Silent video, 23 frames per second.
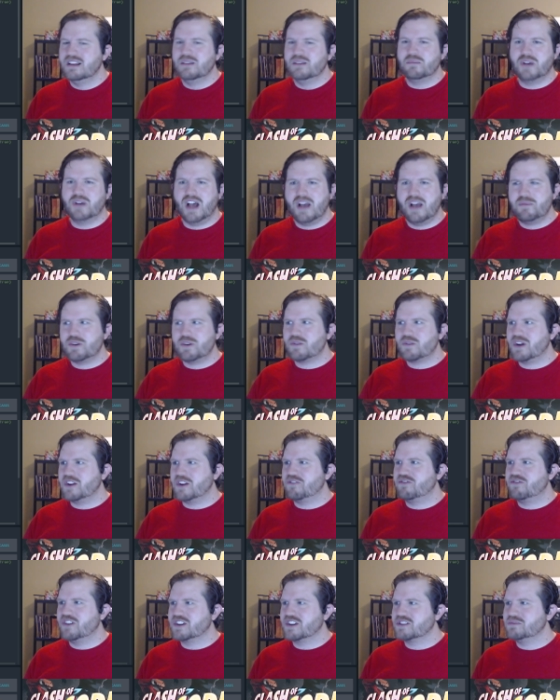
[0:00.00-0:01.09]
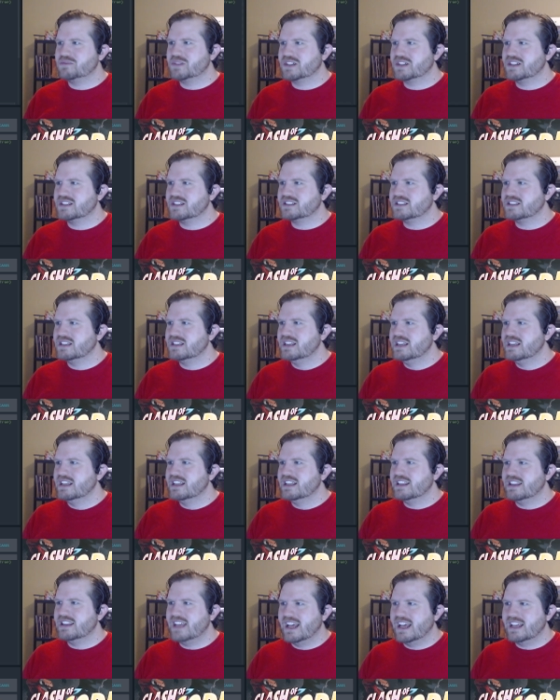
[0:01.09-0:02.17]
I'm gonna write a function because
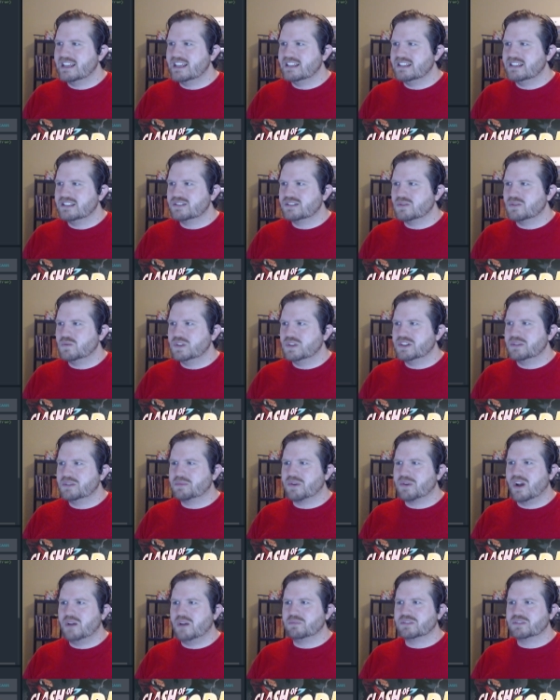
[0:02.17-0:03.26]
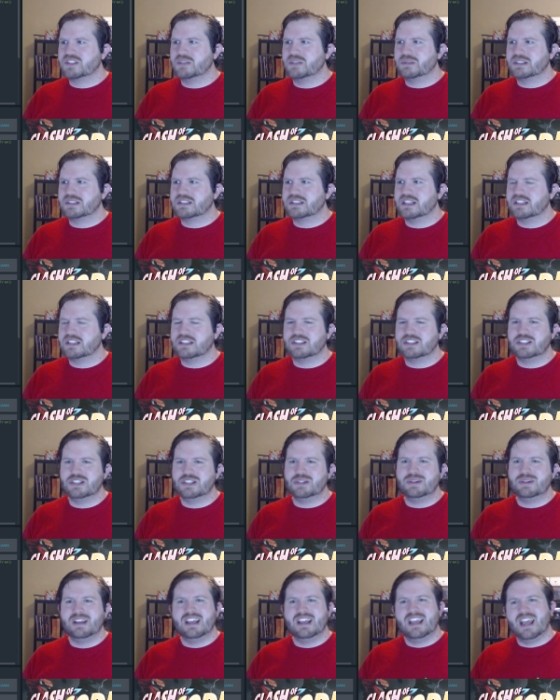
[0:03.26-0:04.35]
that is what the problem statement's saying to
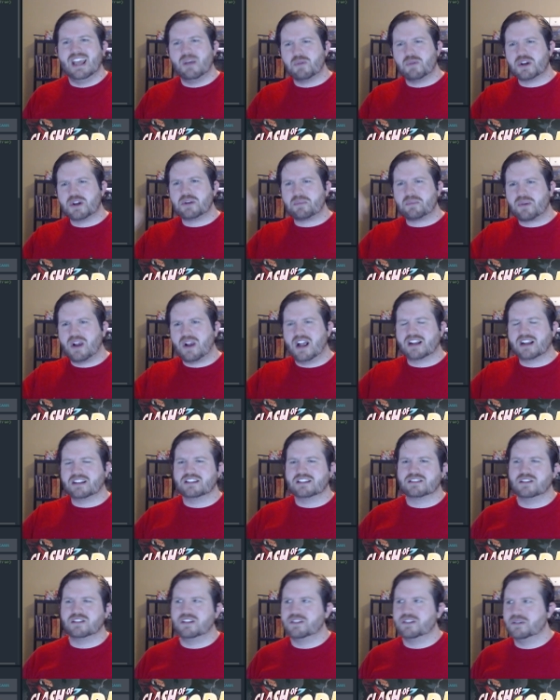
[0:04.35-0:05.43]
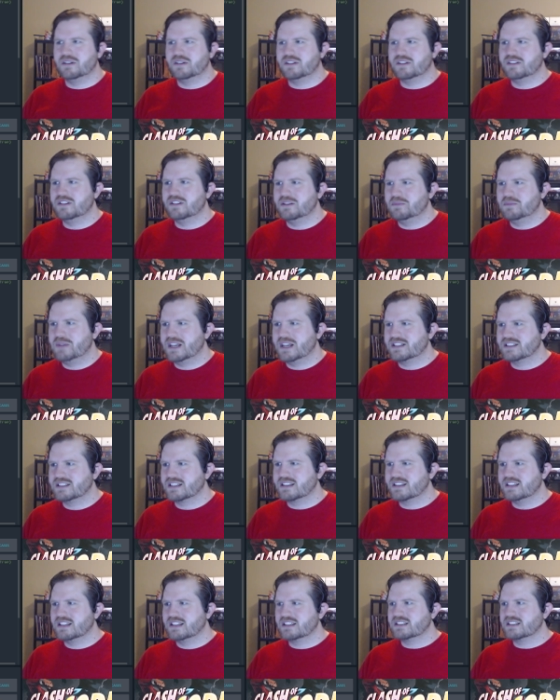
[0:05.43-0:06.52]
do. And we're gonna practice all the basic
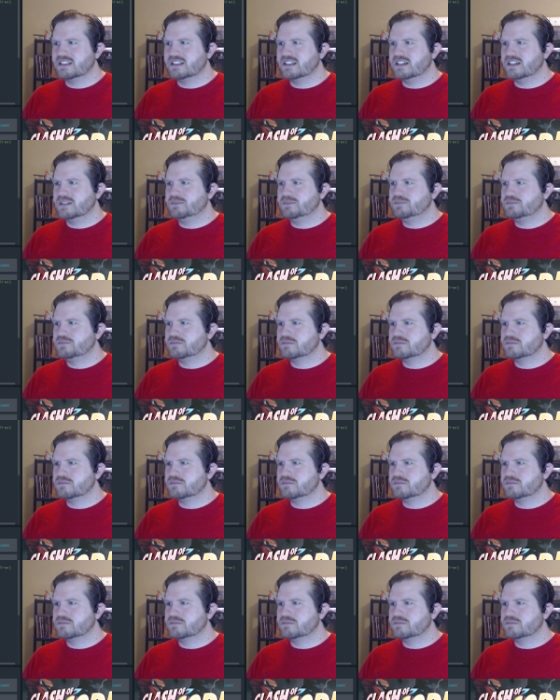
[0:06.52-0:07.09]
things here.